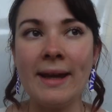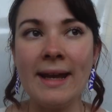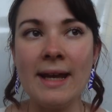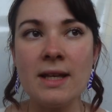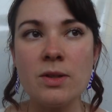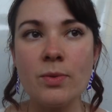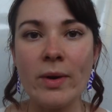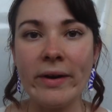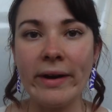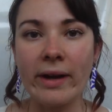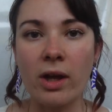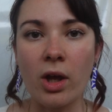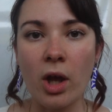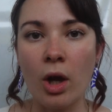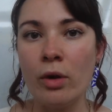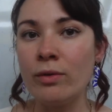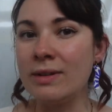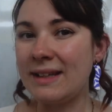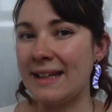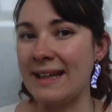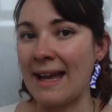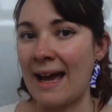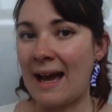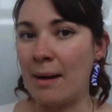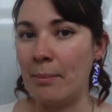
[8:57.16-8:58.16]
here's where I
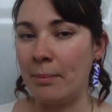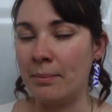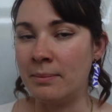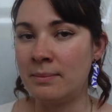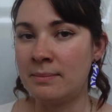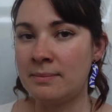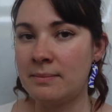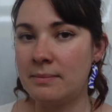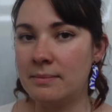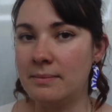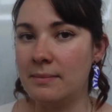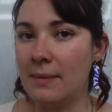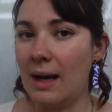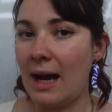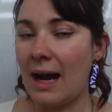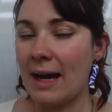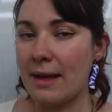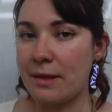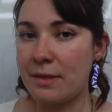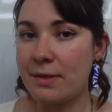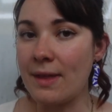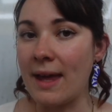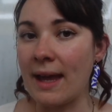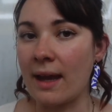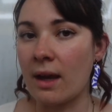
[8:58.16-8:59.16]
currently am,
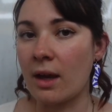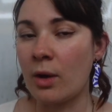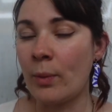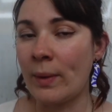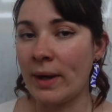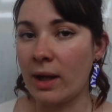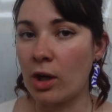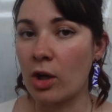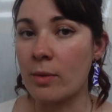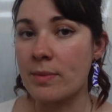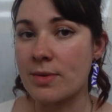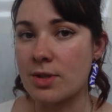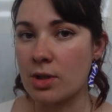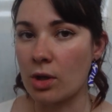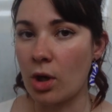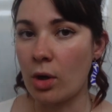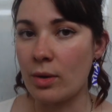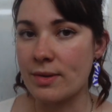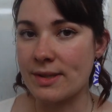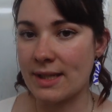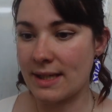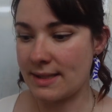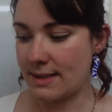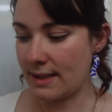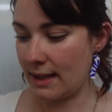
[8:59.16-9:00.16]
I think, when it comes to goal
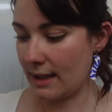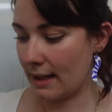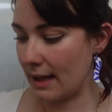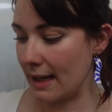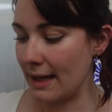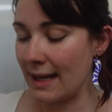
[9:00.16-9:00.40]
setting.